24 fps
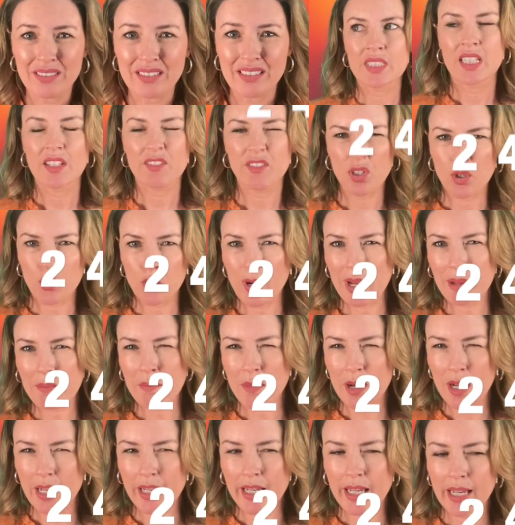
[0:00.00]
If you're around
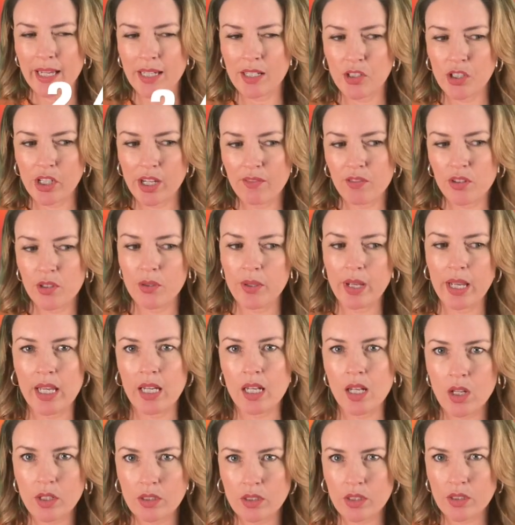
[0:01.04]
my age, have you had
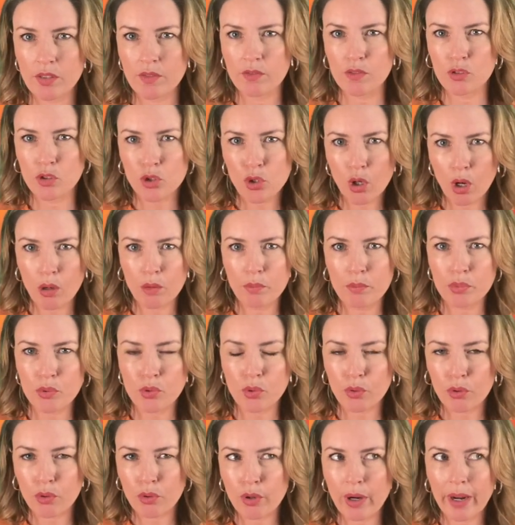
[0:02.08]
lots of jobs
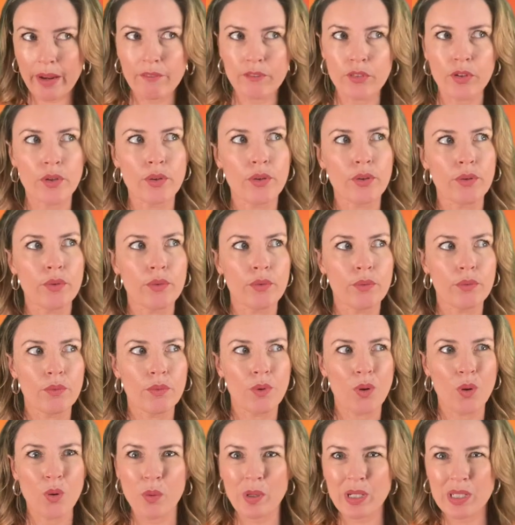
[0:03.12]
or have you
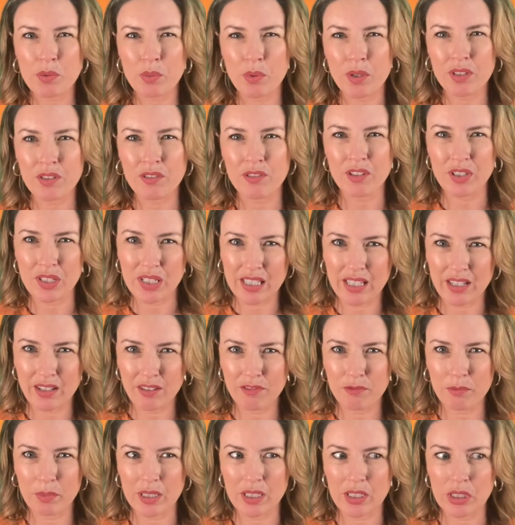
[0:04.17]
always worked for
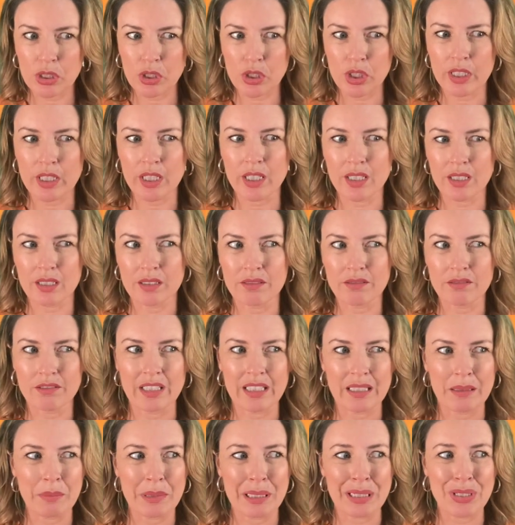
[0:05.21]
yourself because you can't
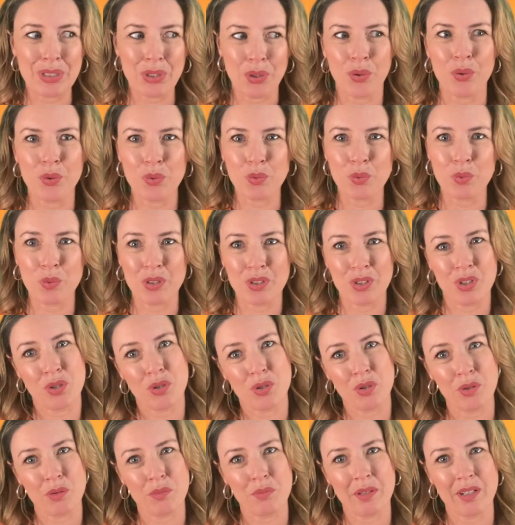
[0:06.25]
really be told what to
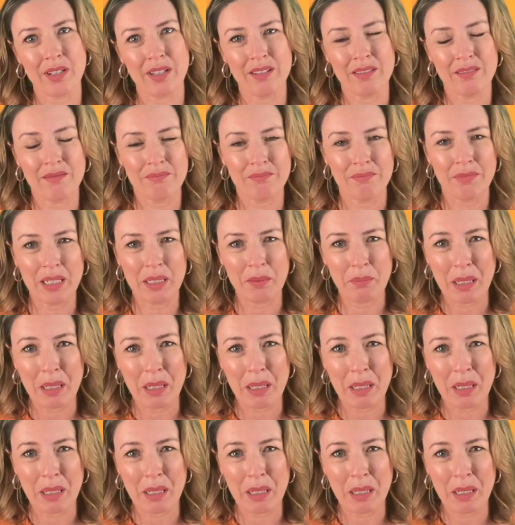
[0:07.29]
do by many